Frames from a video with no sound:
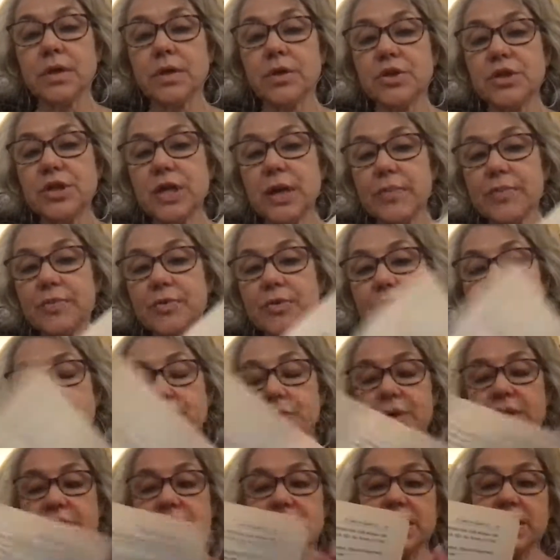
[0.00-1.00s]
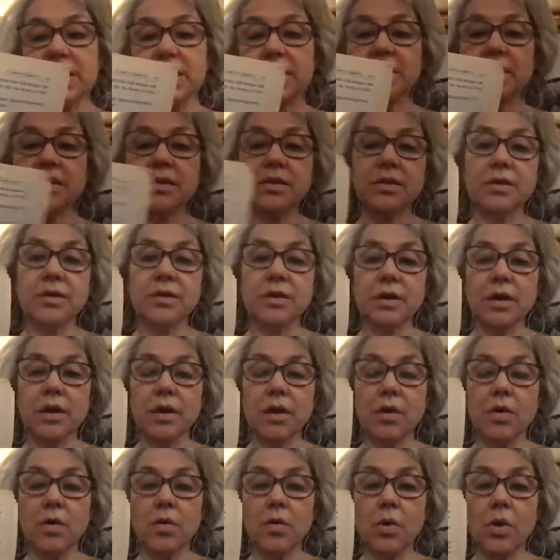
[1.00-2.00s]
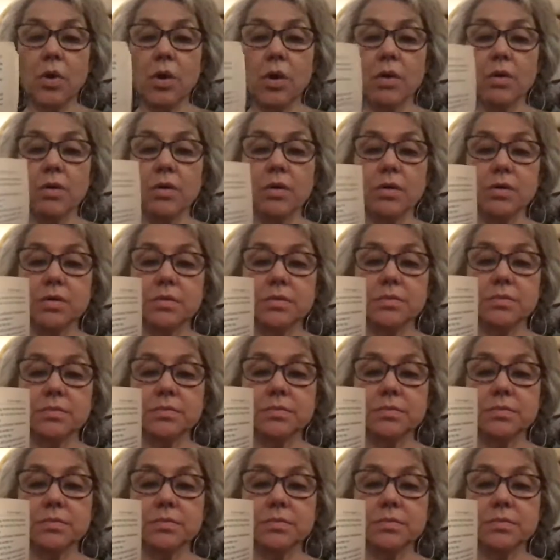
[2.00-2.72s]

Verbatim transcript: Chapter 20 A Quarrel